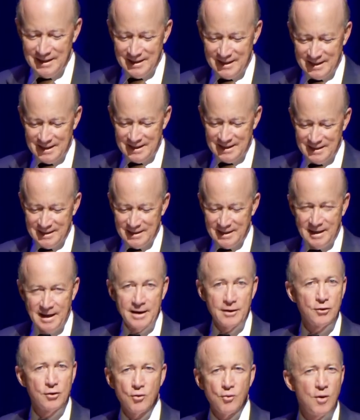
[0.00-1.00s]
And I
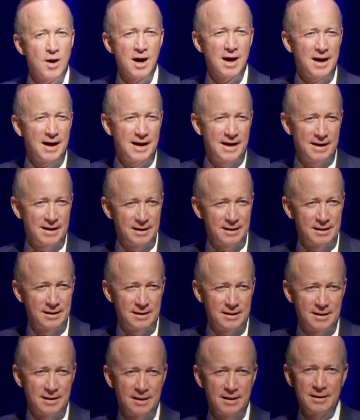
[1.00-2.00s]
don't know why.
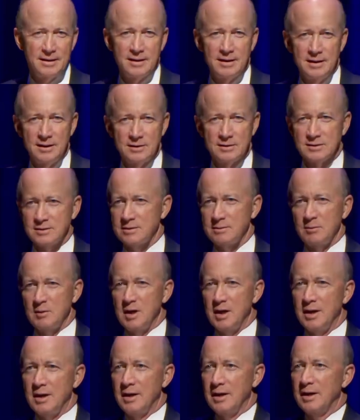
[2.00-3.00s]
He's
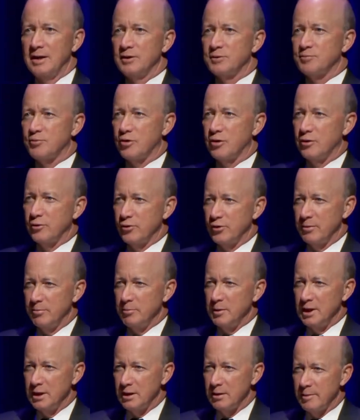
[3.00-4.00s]
prone to
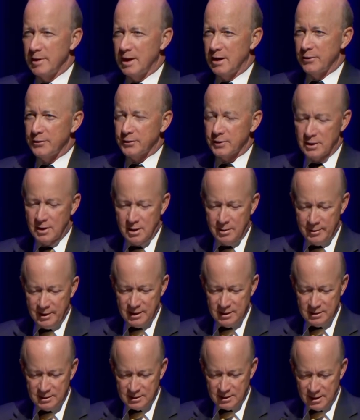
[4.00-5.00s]
mealy-mouthed
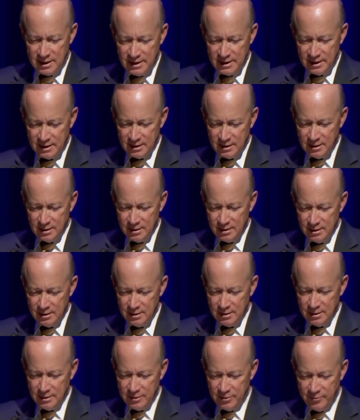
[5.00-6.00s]
comments like,
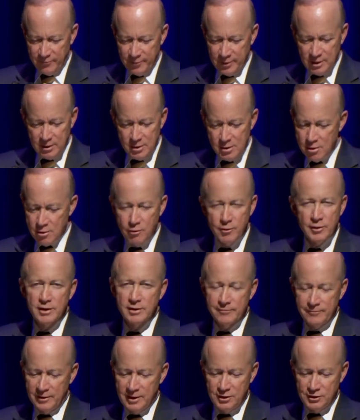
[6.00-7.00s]
there have been no
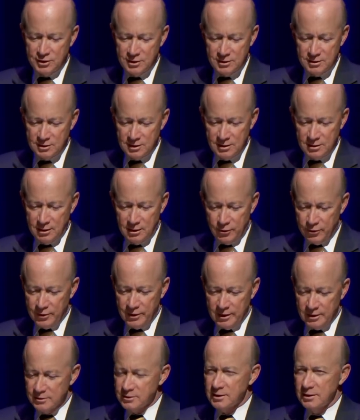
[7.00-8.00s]
innovations in
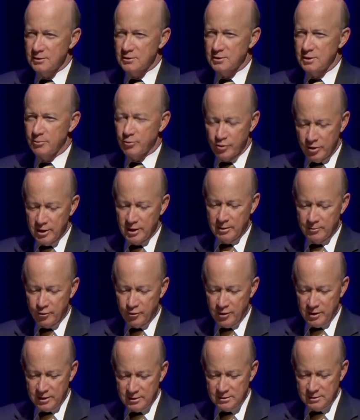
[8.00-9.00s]
learning since the printing
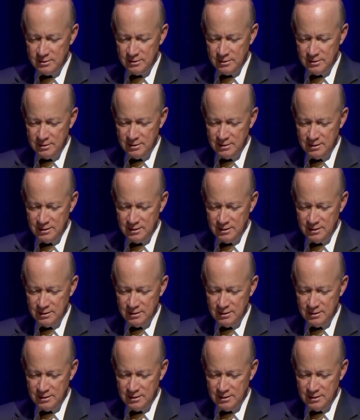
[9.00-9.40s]
press.